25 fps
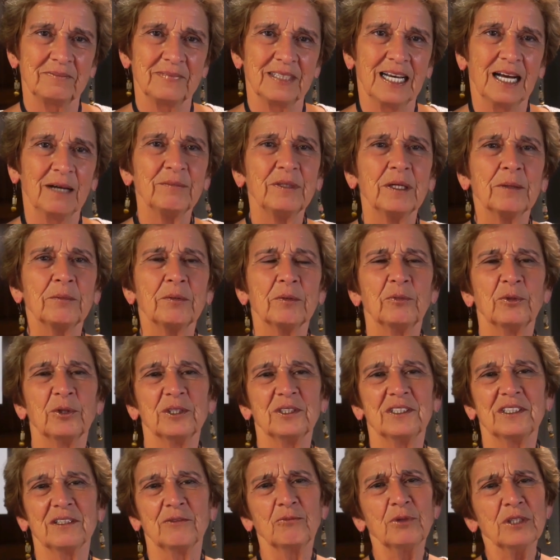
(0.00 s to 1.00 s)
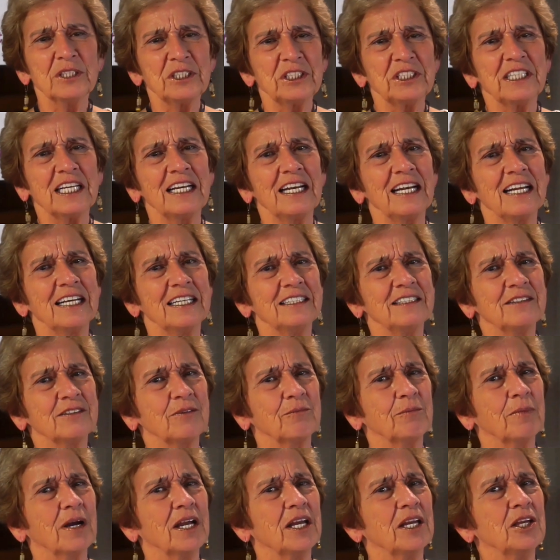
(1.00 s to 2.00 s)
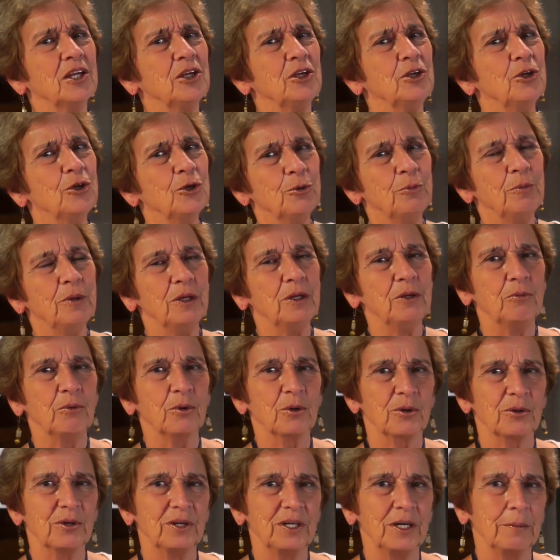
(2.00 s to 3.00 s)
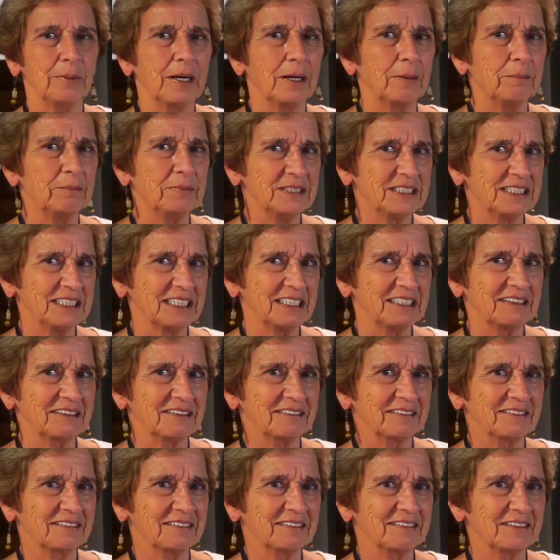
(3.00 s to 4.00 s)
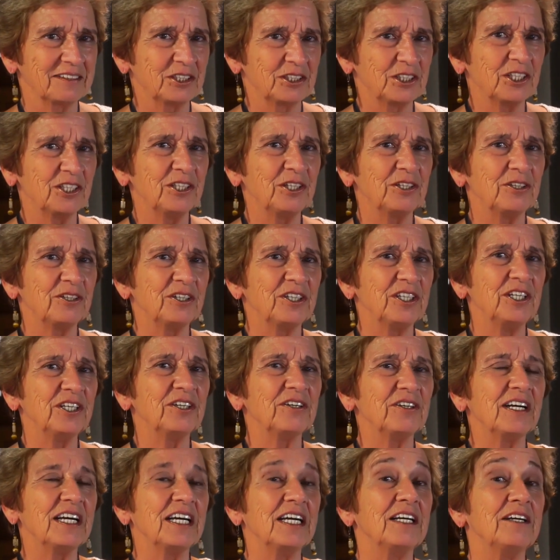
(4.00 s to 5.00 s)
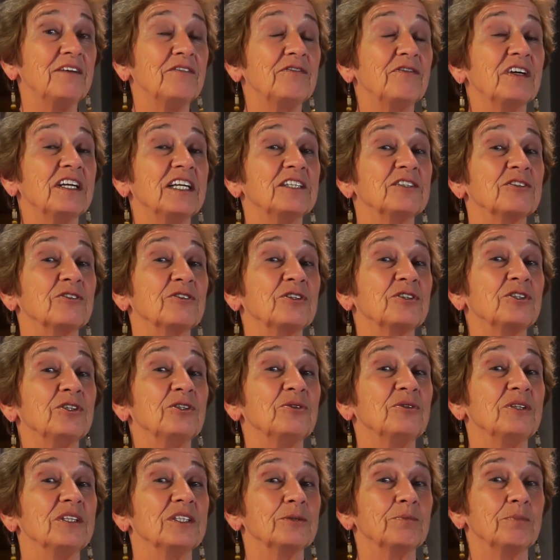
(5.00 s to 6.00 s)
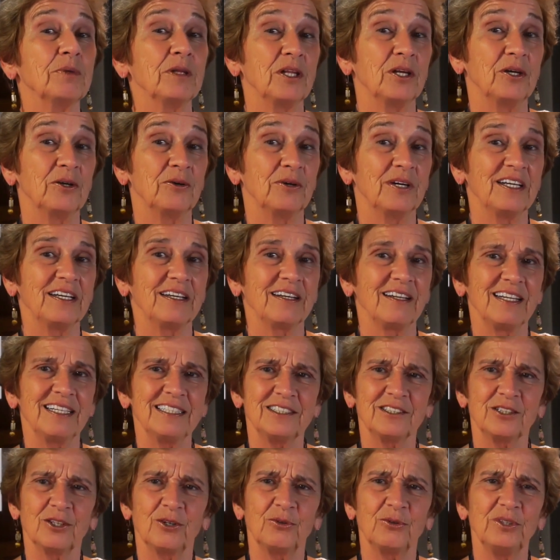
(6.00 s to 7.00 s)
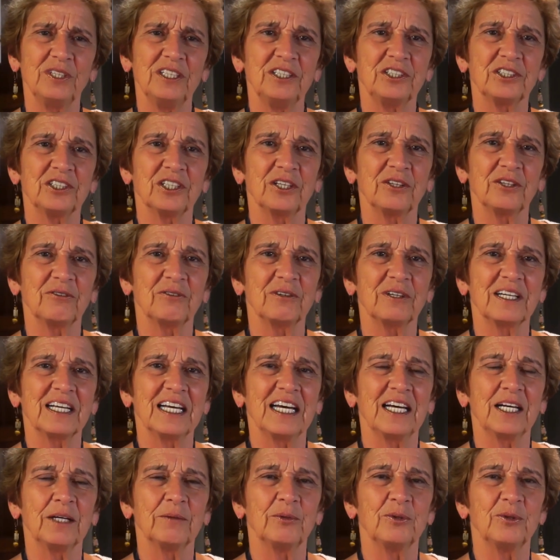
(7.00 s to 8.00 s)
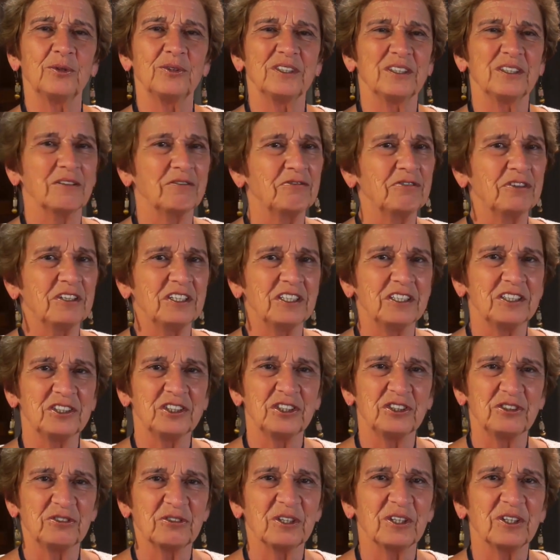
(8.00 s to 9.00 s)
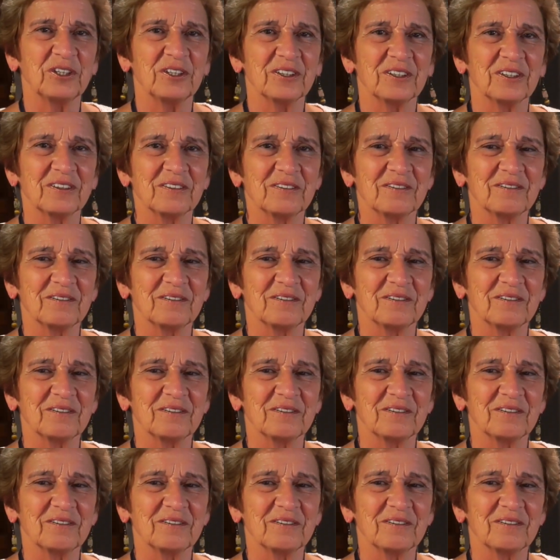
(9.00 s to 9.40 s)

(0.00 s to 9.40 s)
I'm Deborah Morrison. Which deadline might you be worried about missing? Share your year-end financial to-do list below, and let's hold each other accountable to finish strong.